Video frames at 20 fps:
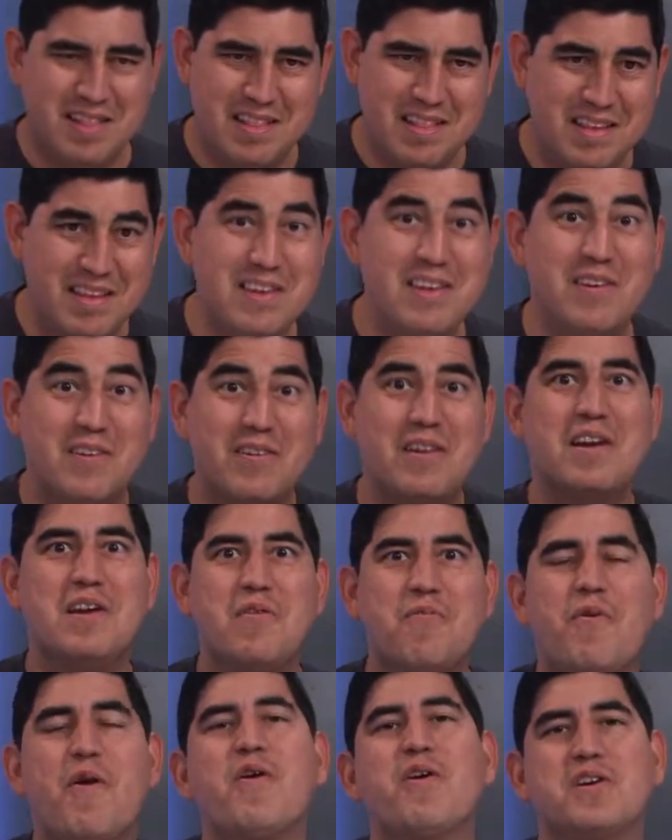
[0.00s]
You need
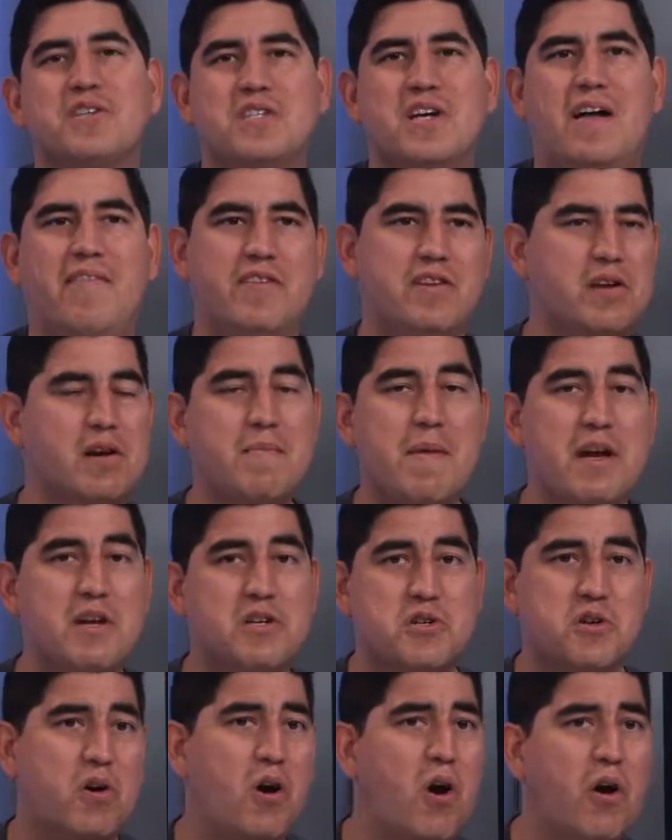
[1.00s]
to focus on that. You need to make
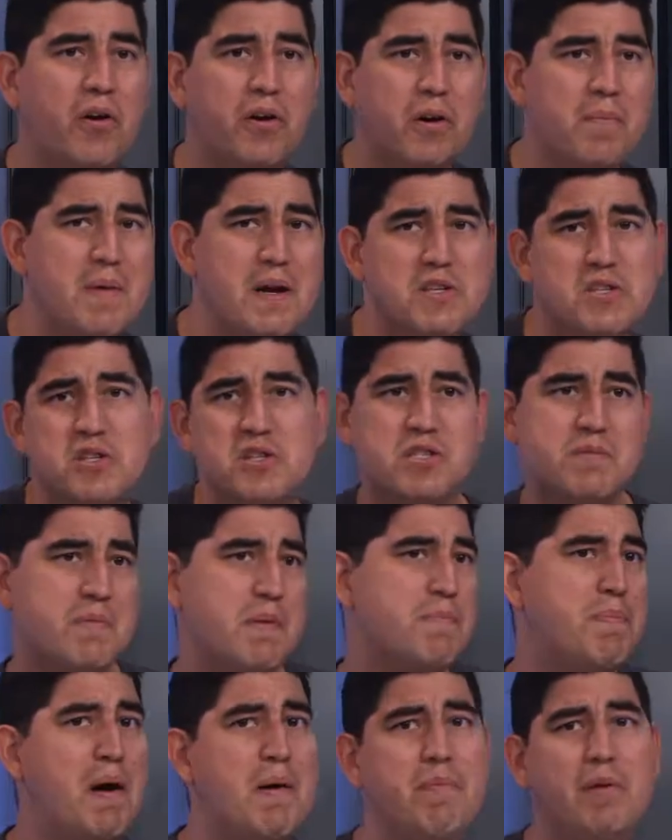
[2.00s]
sure all your messages will
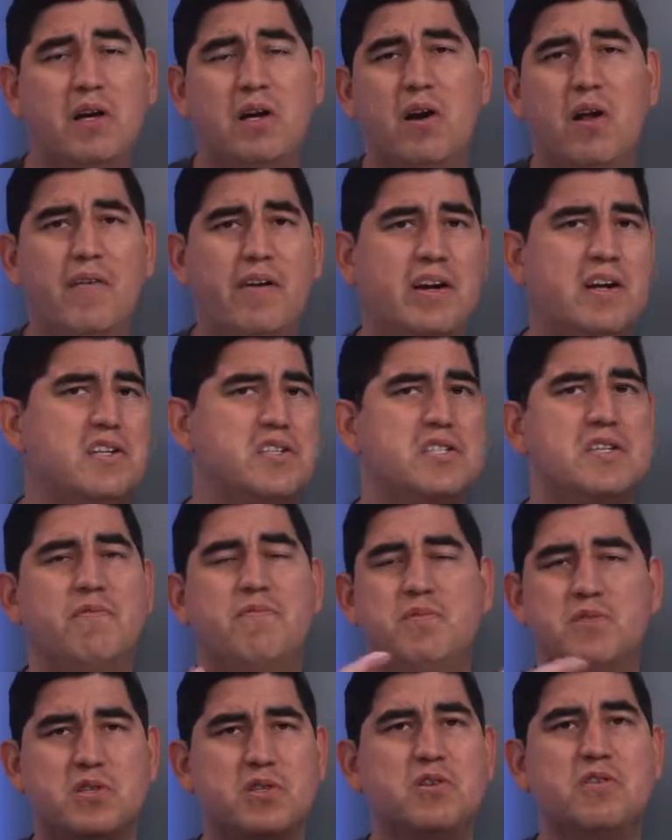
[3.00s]
be bubbly and all that good stuff.
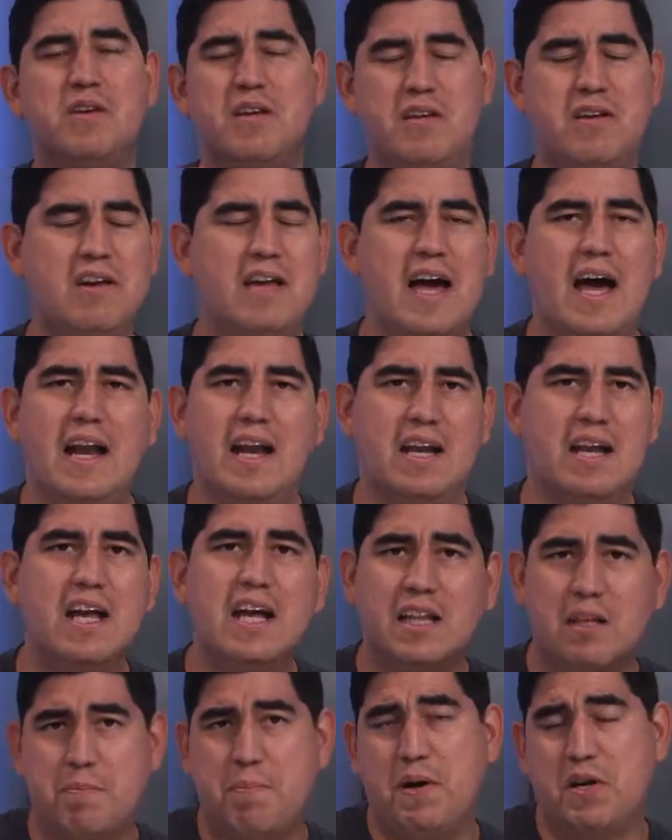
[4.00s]
So you get it. You
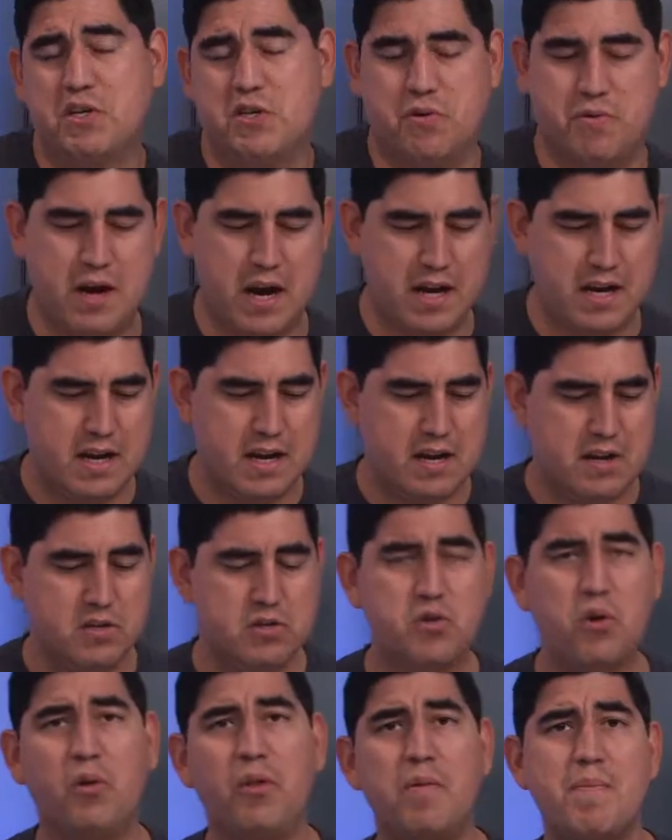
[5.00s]
get the picture, right?
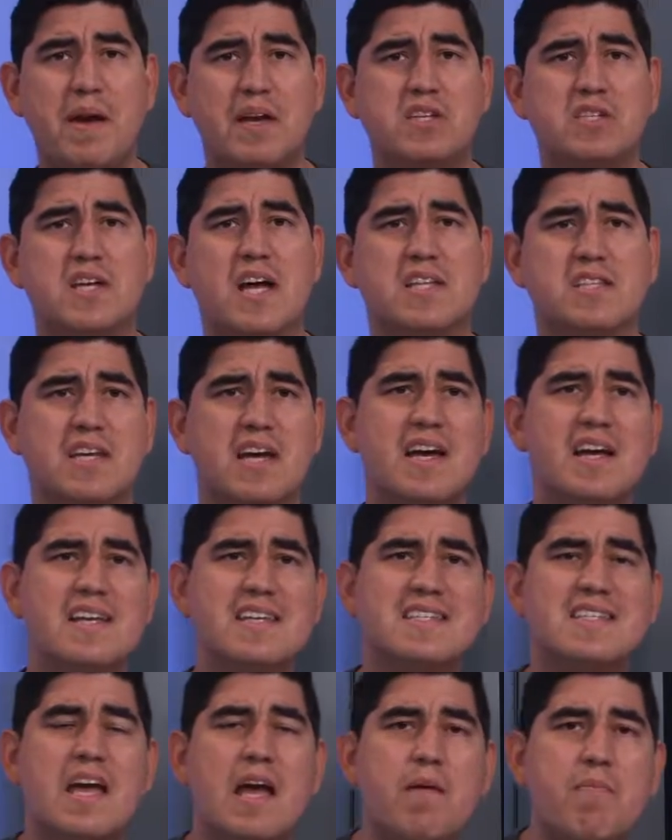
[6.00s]
Totally makes sense.
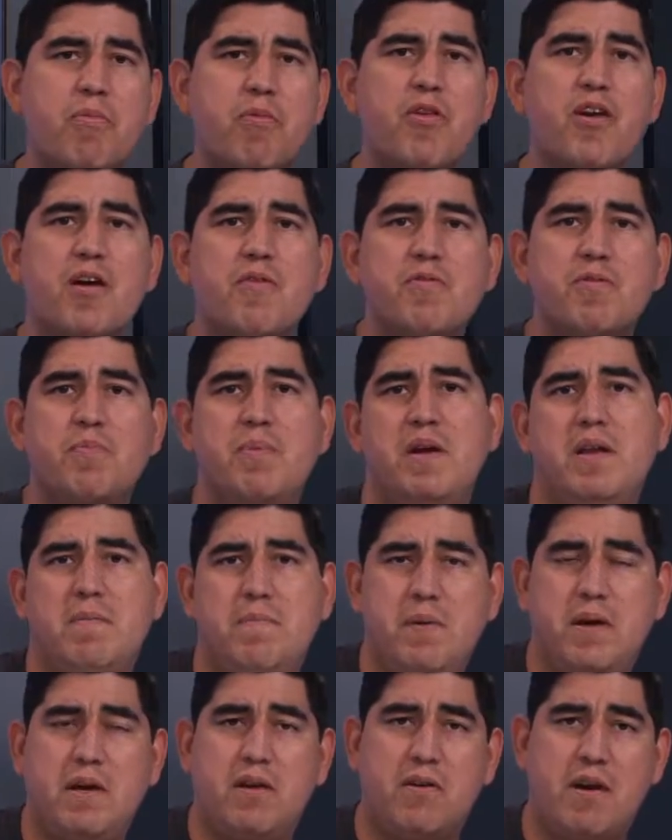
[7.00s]
Same thing with
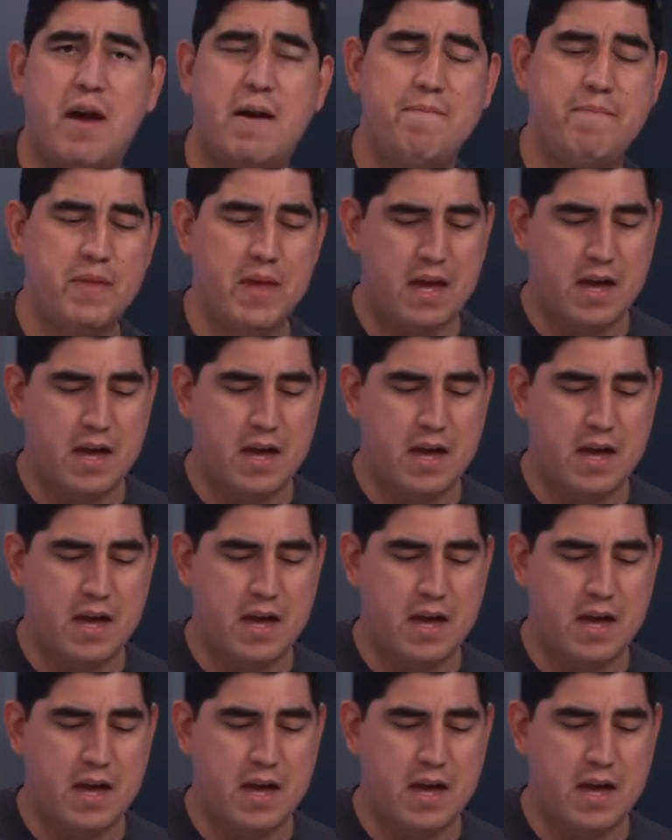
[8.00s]
B2B, okay?